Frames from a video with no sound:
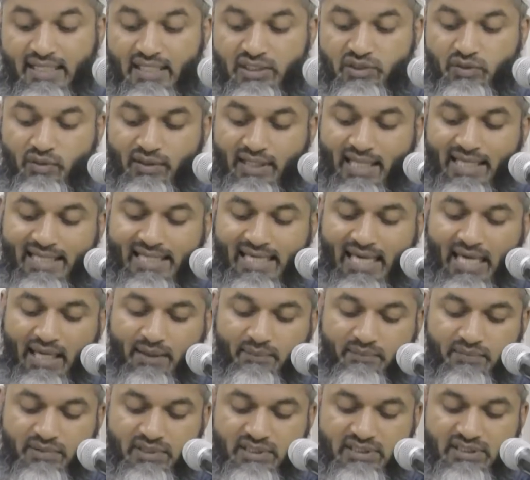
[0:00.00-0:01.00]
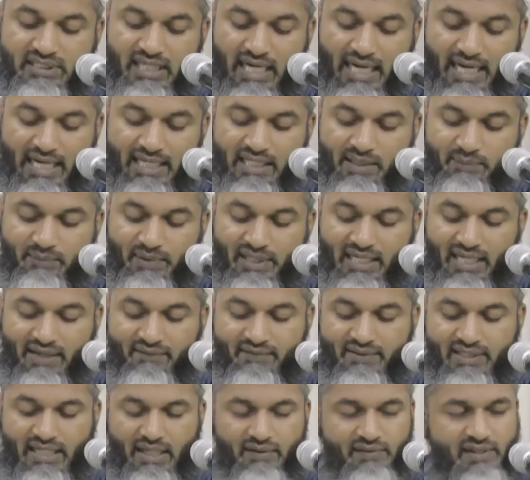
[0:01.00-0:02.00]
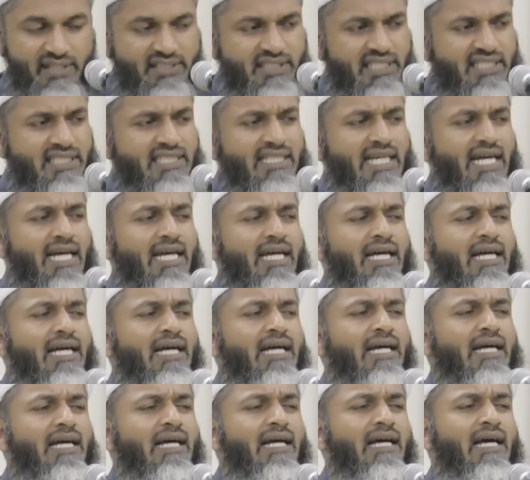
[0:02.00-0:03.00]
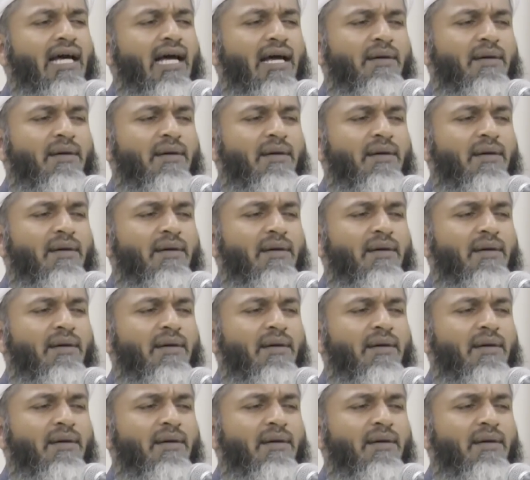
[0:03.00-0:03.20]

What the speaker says: So they came, this is ayah number 11 now, they said, Ya